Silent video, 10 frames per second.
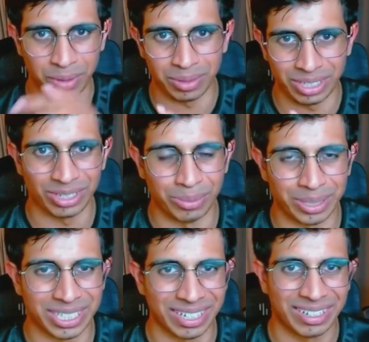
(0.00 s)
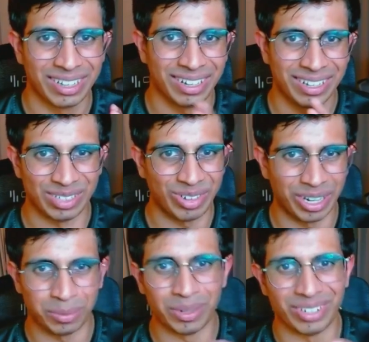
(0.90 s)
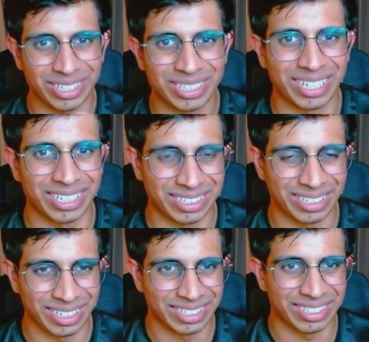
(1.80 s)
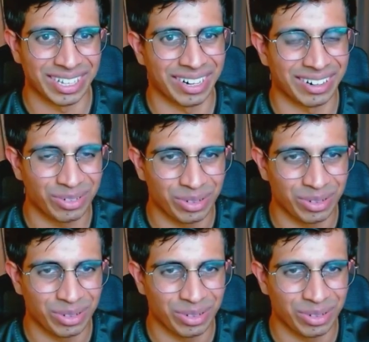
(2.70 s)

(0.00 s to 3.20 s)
You, you're missing this variable or this thing is isn't there,